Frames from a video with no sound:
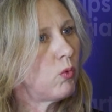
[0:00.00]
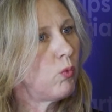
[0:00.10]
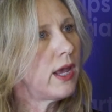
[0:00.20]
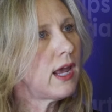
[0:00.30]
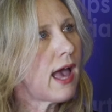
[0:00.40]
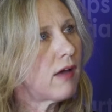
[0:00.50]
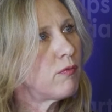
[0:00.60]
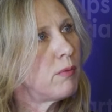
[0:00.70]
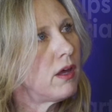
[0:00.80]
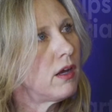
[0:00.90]
we
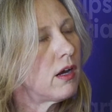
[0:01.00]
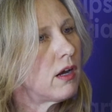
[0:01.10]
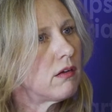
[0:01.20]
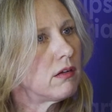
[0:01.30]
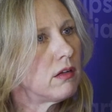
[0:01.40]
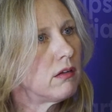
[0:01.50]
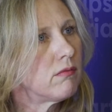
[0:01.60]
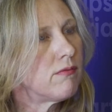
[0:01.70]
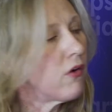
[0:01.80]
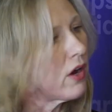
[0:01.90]
have been
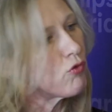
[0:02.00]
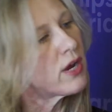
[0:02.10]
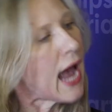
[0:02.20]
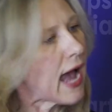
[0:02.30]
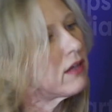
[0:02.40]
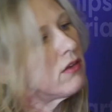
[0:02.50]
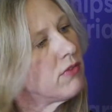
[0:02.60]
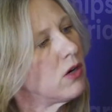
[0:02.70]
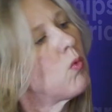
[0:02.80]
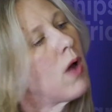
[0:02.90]
very reactive
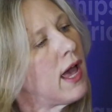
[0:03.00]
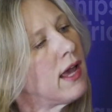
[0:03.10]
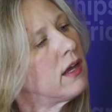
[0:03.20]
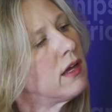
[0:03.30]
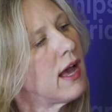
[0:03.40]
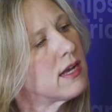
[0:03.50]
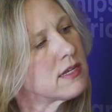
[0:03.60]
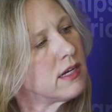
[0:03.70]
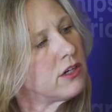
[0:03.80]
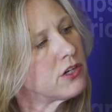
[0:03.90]
in a way as
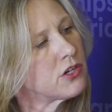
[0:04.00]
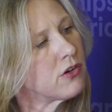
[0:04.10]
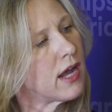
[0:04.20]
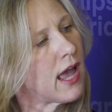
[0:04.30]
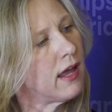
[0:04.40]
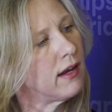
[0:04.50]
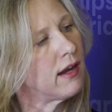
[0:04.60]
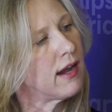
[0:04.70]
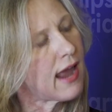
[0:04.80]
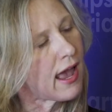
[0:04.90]
an industry,
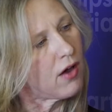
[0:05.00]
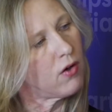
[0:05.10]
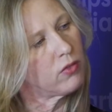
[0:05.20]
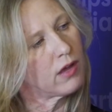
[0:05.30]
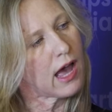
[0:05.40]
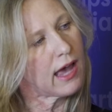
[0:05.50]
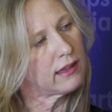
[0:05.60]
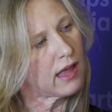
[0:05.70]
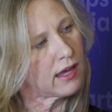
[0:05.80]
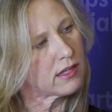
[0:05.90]
and now the
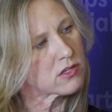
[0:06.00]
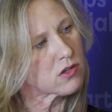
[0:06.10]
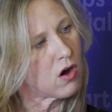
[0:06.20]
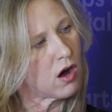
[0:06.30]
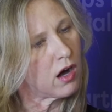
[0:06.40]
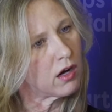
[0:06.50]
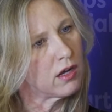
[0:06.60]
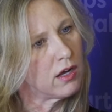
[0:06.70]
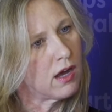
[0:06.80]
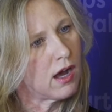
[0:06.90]
guidelines are
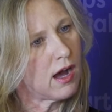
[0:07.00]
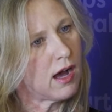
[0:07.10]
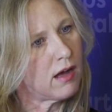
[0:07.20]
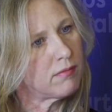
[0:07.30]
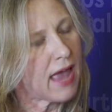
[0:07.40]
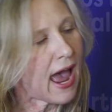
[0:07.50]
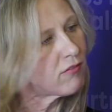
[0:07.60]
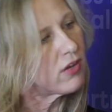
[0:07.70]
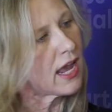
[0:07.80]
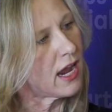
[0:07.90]

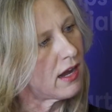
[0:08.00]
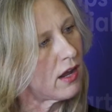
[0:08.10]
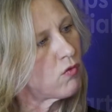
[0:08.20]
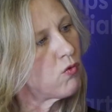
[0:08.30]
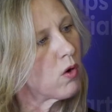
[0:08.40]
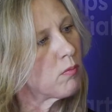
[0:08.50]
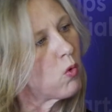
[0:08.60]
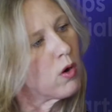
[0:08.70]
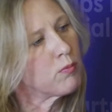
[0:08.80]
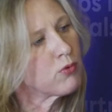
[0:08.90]
advocating for
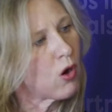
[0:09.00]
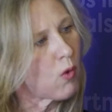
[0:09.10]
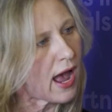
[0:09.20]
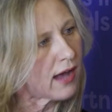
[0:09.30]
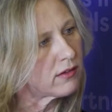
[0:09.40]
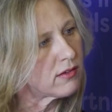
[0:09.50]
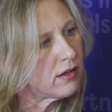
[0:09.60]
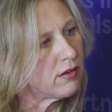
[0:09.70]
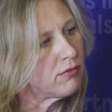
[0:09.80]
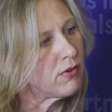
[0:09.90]
more
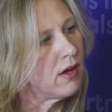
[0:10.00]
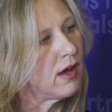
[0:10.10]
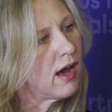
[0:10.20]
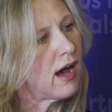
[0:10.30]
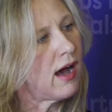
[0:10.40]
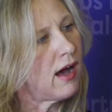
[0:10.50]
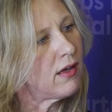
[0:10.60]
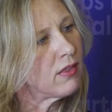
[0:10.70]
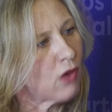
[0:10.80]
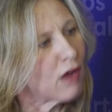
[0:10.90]
proactive,
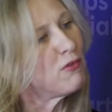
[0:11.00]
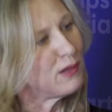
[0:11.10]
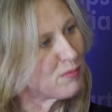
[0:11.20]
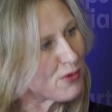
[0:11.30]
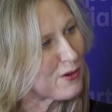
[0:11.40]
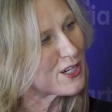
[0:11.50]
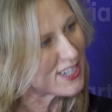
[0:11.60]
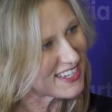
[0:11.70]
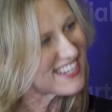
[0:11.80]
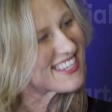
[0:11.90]
thoughtful
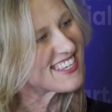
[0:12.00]
approaches.